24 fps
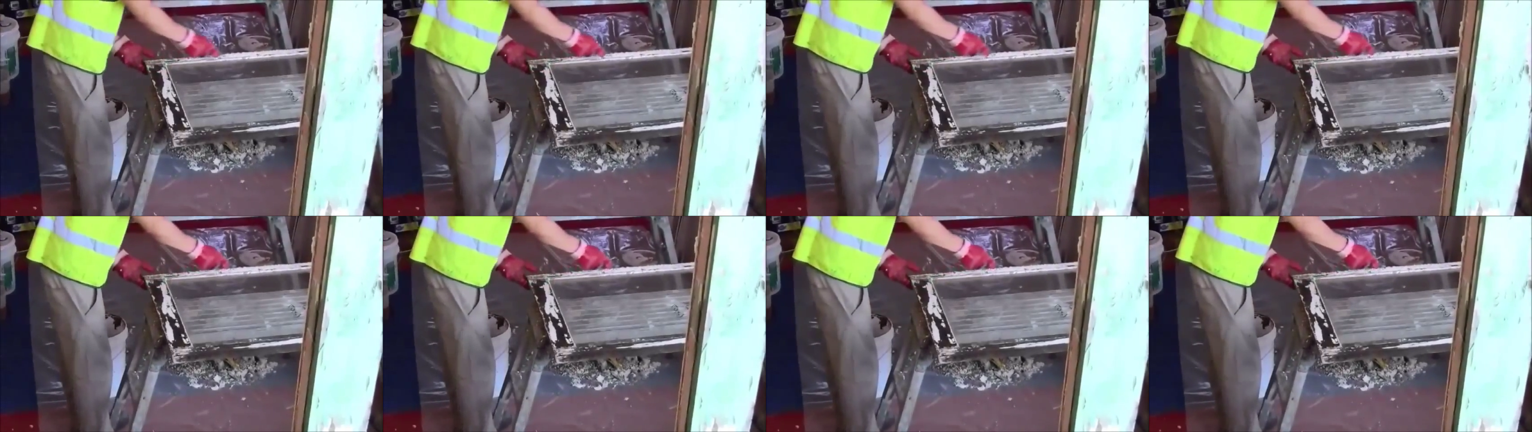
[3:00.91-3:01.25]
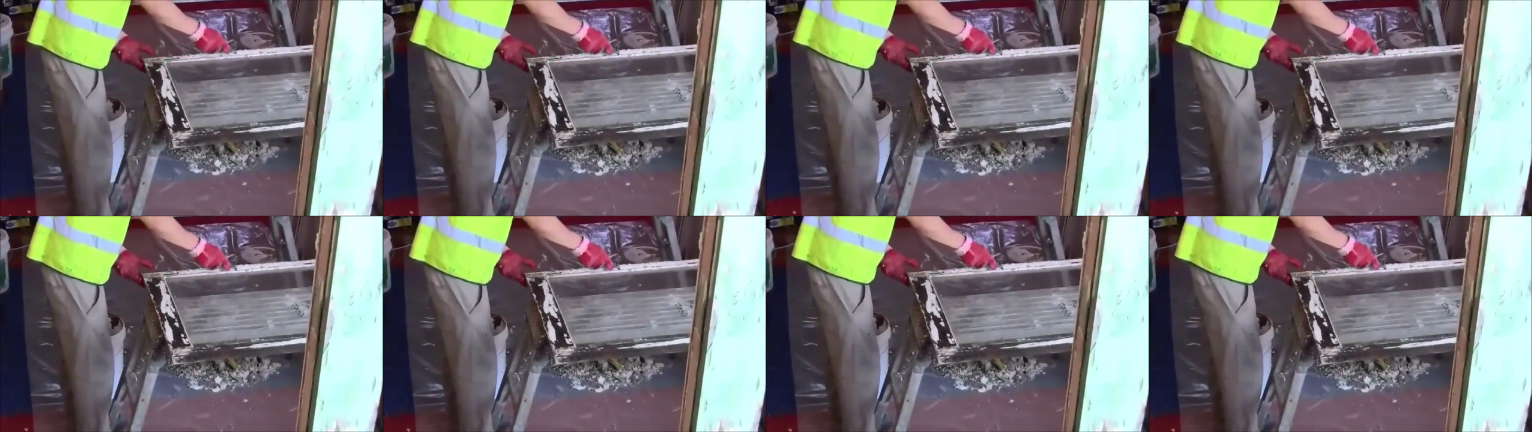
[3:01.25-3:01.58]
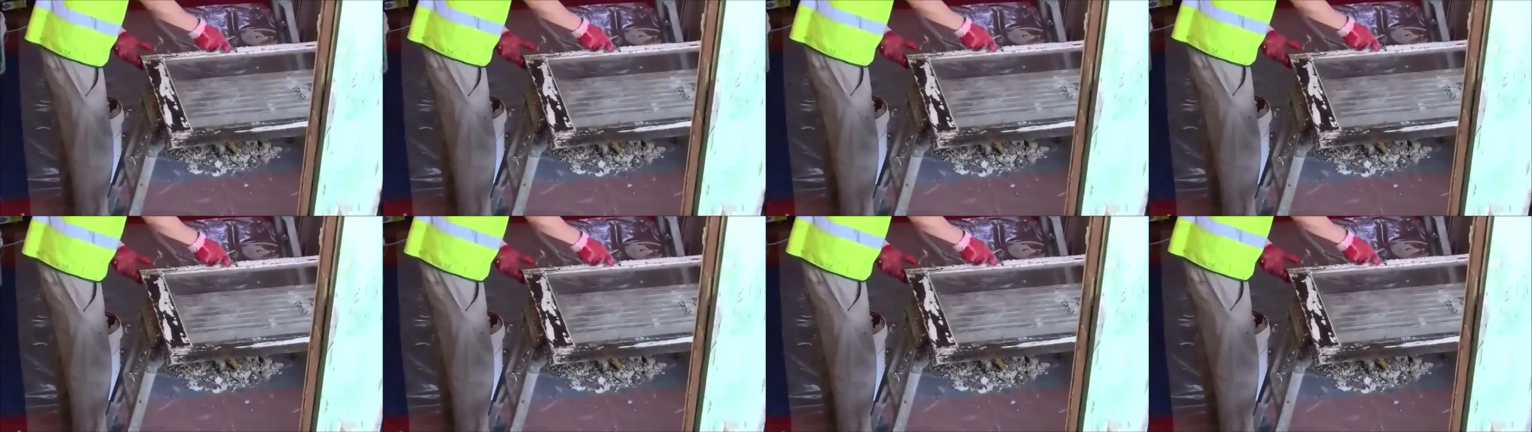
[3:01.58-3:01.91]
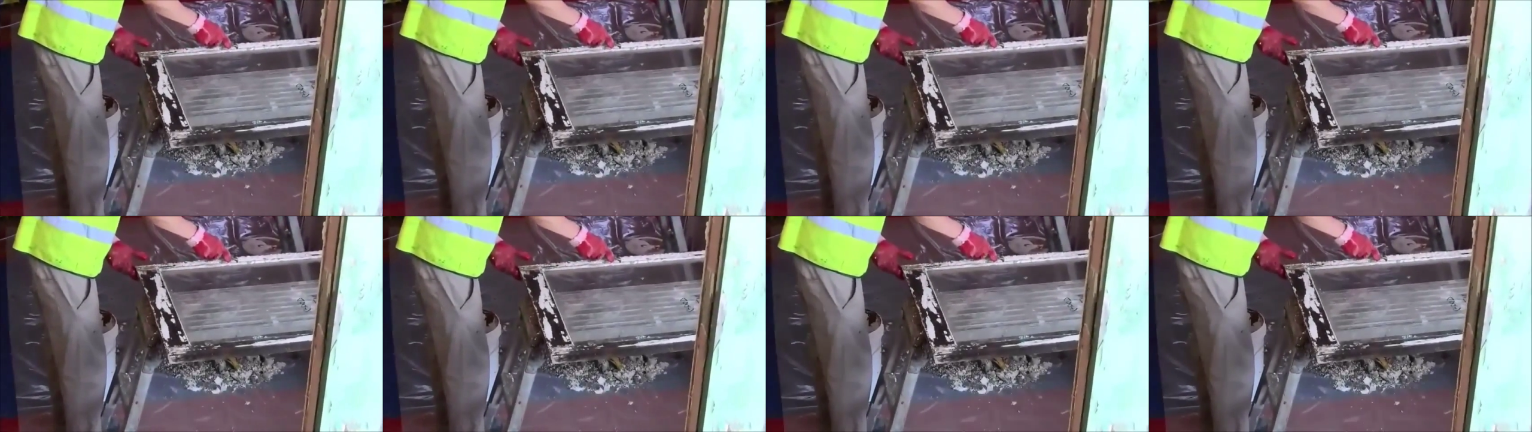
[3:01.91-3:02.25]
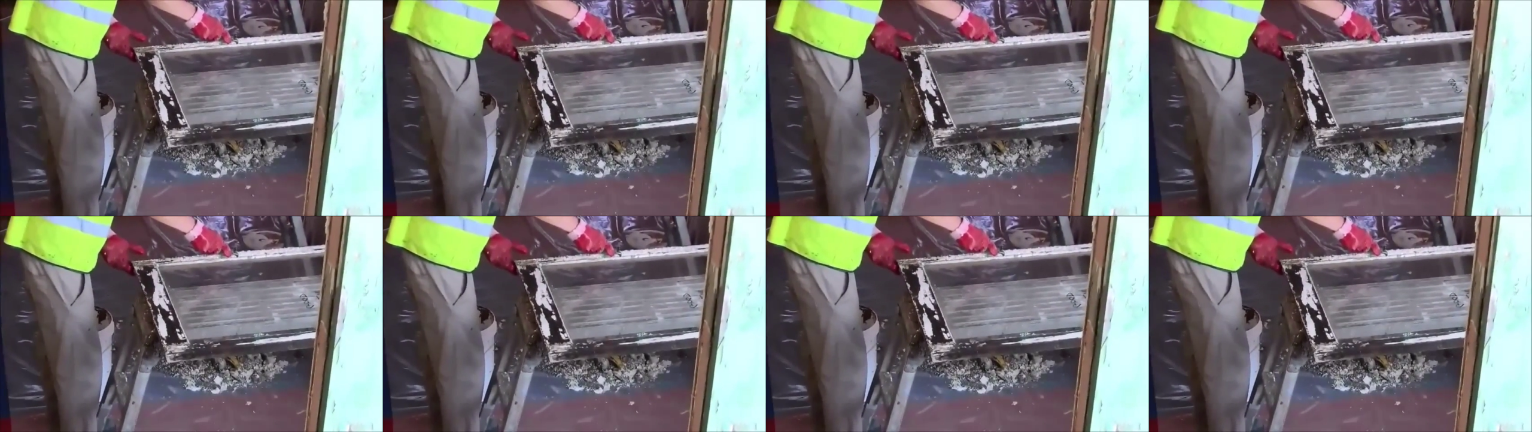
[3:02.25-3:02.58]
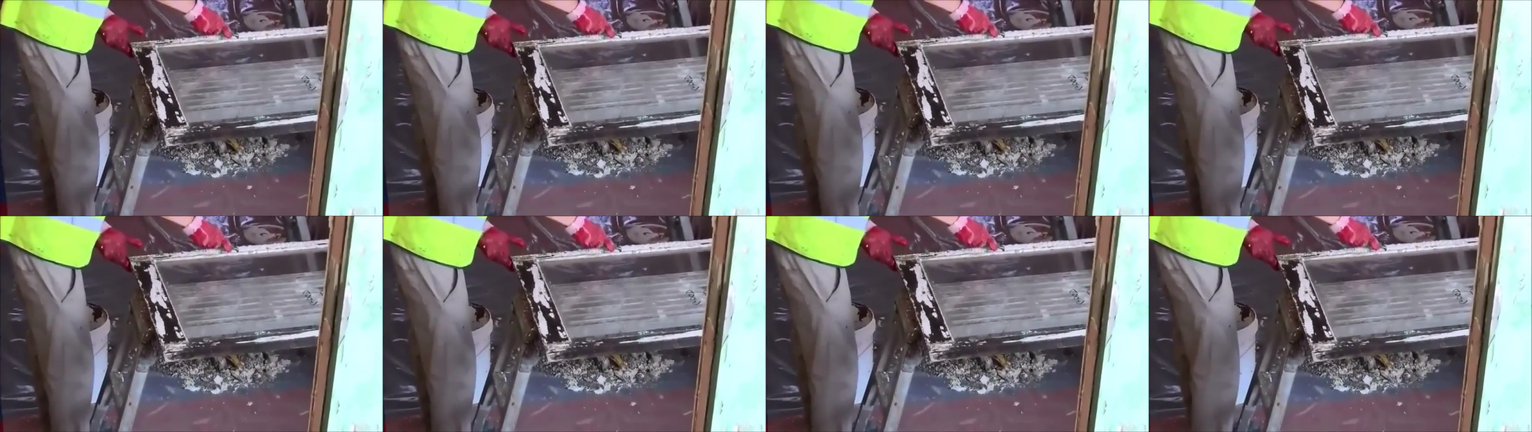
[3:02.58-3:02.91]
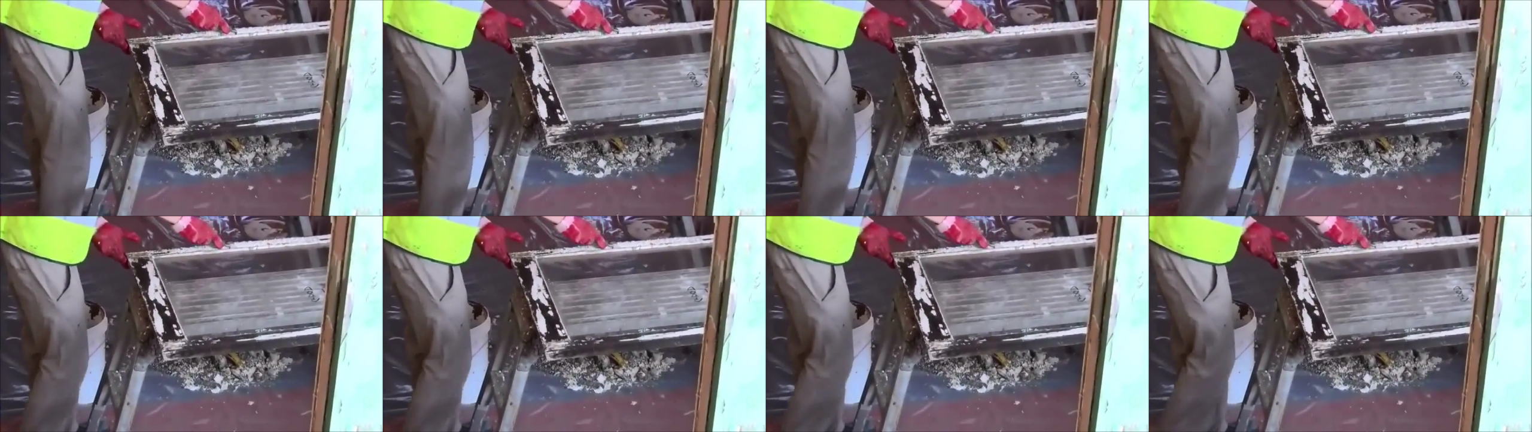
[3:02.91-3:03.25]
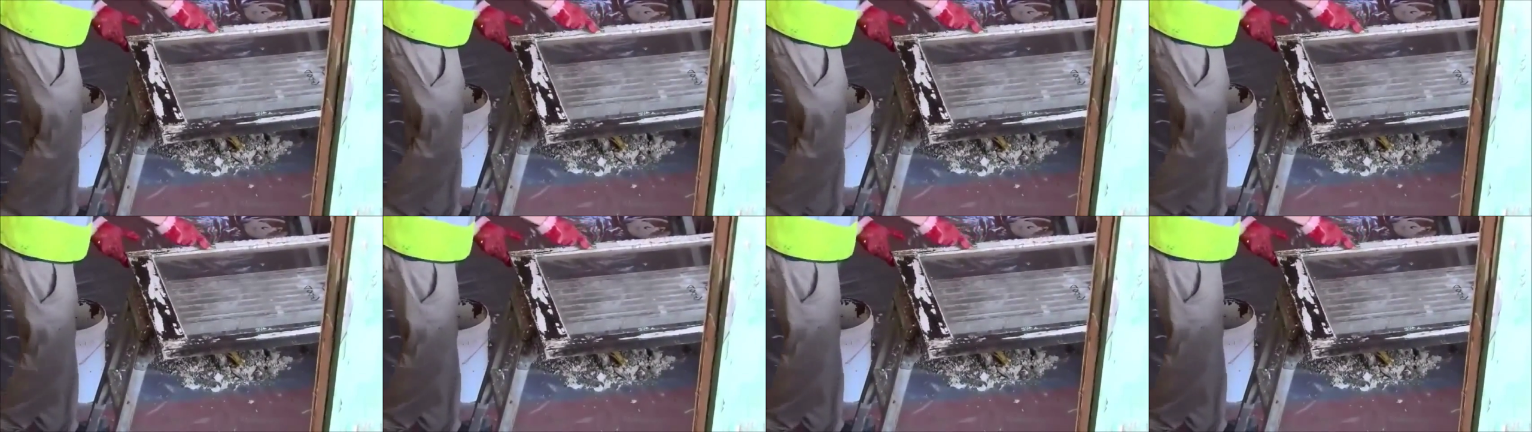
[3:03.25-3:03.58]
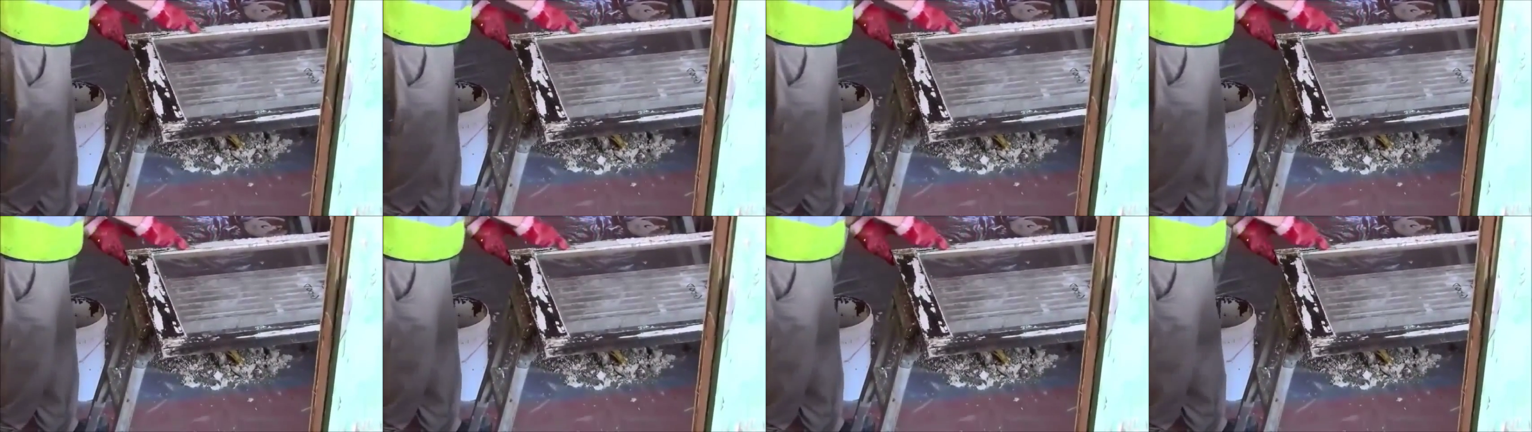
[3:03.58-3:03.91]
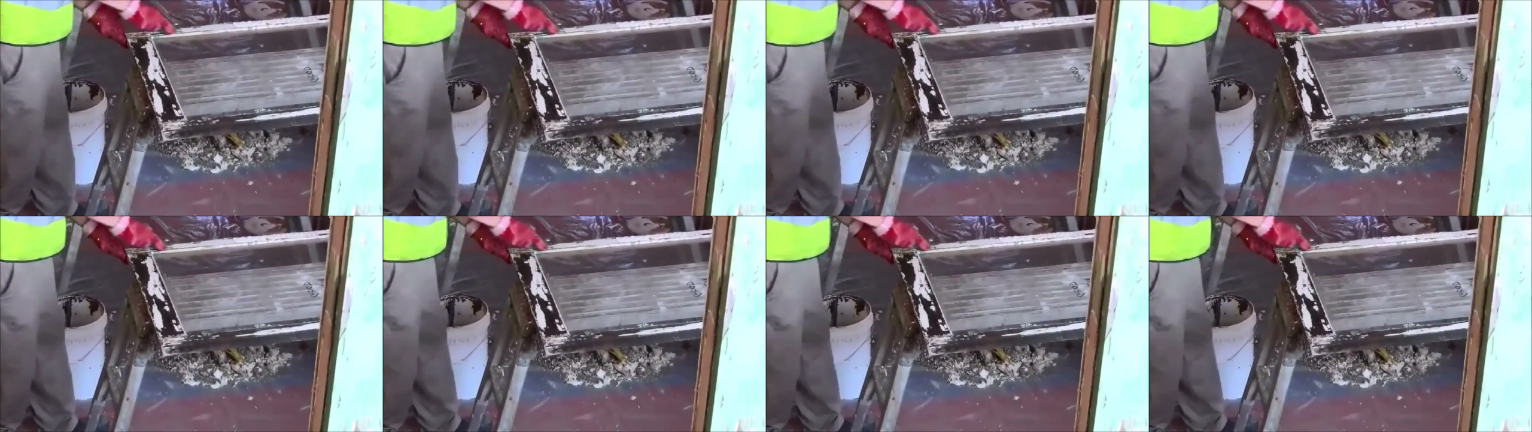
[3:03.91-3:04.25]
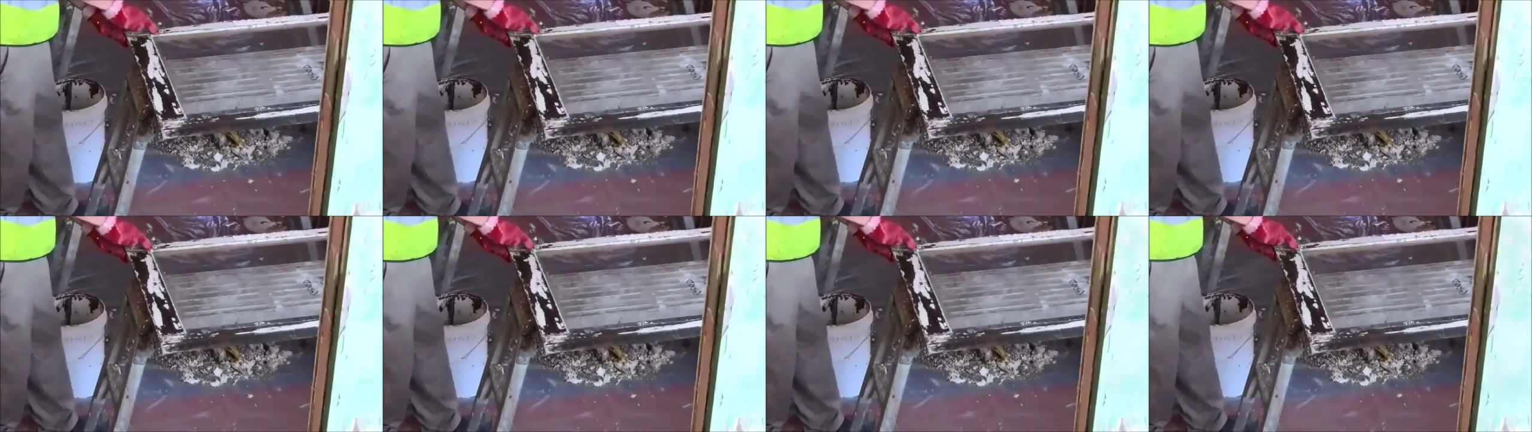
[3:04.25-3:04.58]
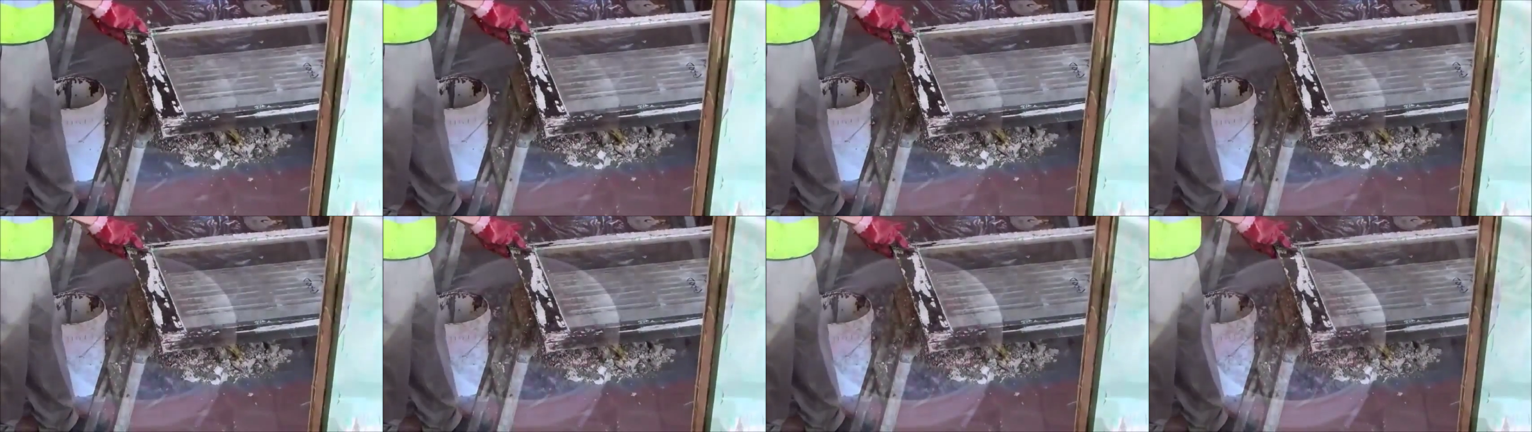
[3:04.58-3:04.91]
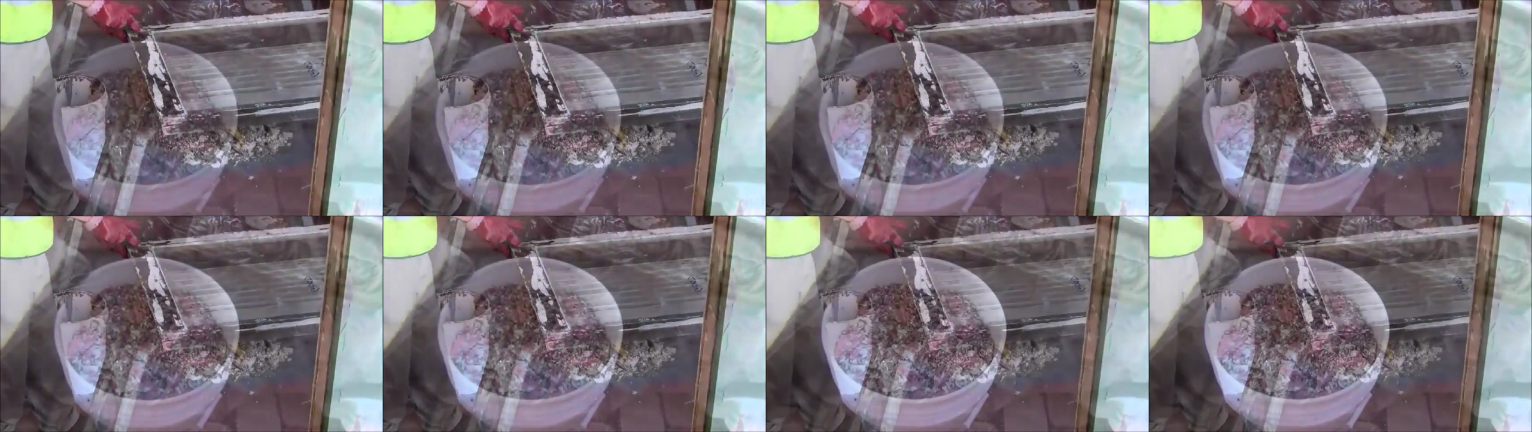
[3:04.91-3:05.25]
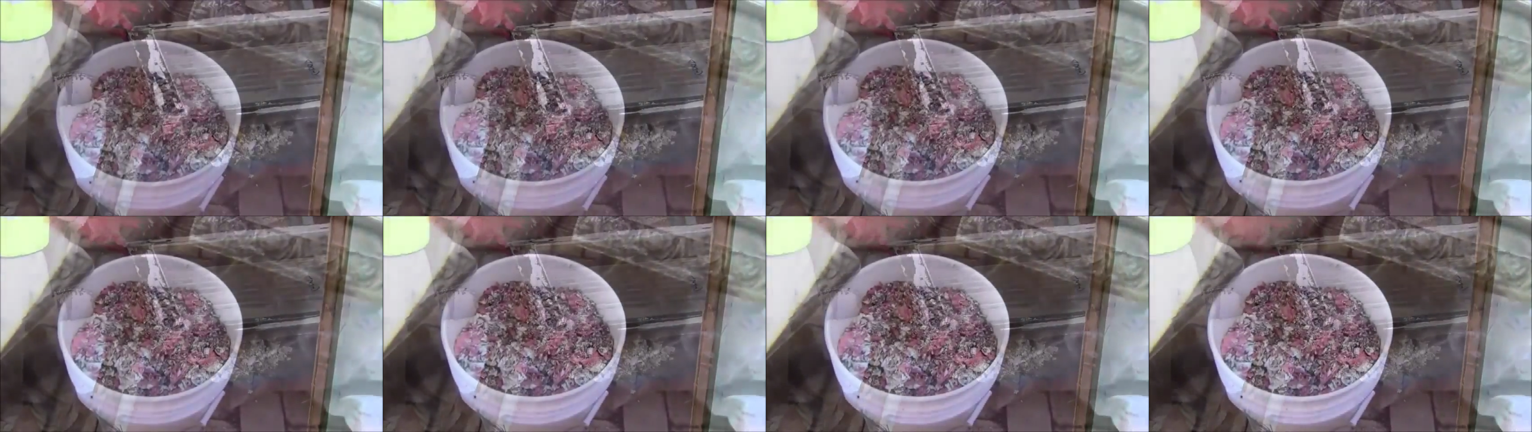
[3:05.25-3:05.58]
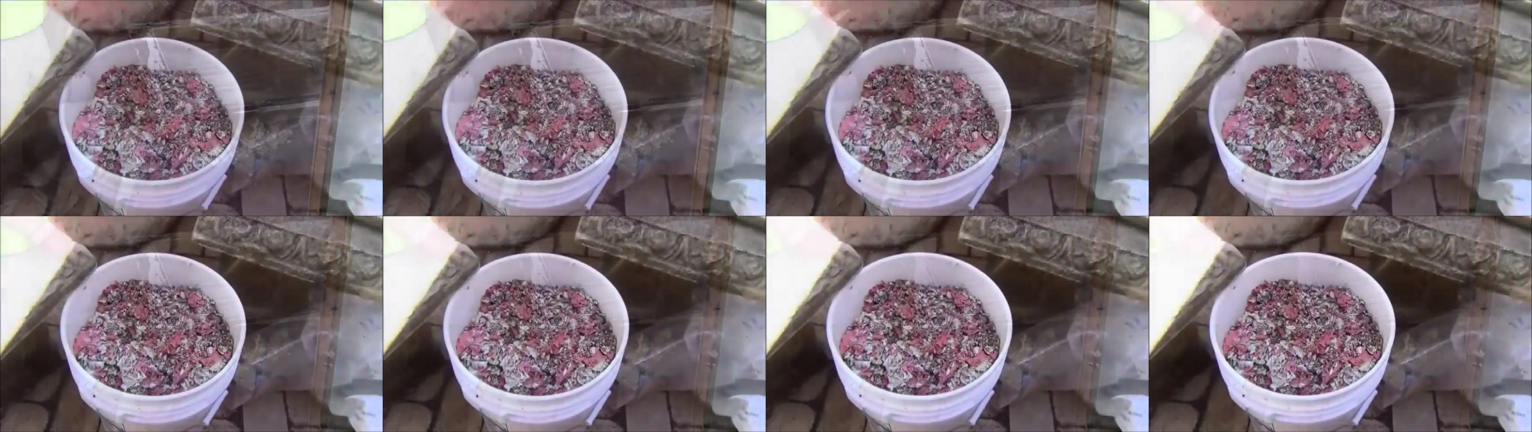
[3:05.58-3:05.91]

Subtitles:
No face is visible, so there are no lips to read.